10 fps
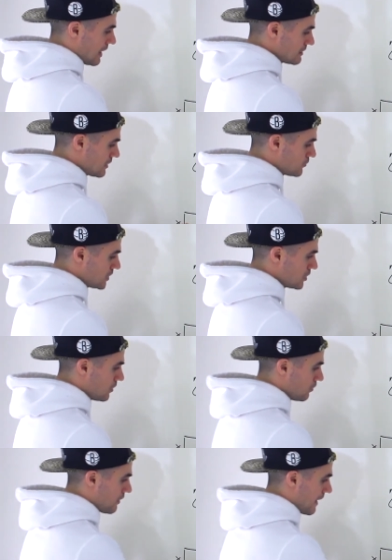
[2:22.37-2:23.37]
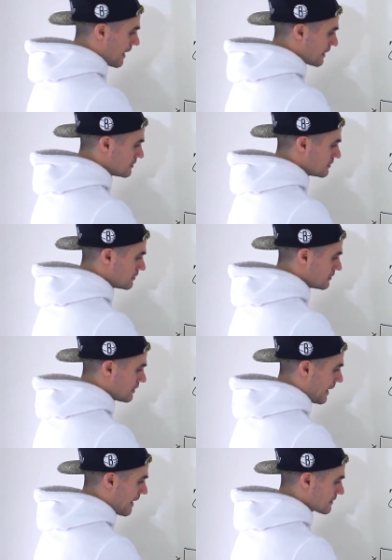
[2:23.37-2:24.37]
And then we know that
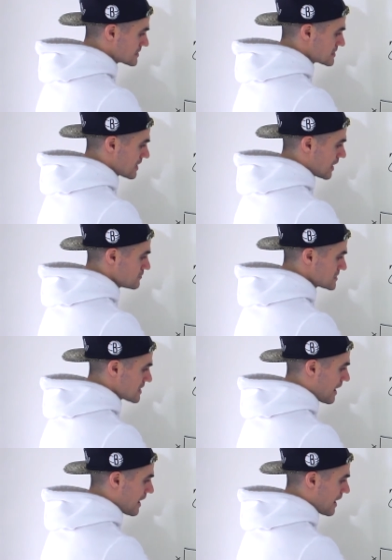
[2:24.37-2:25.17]
x times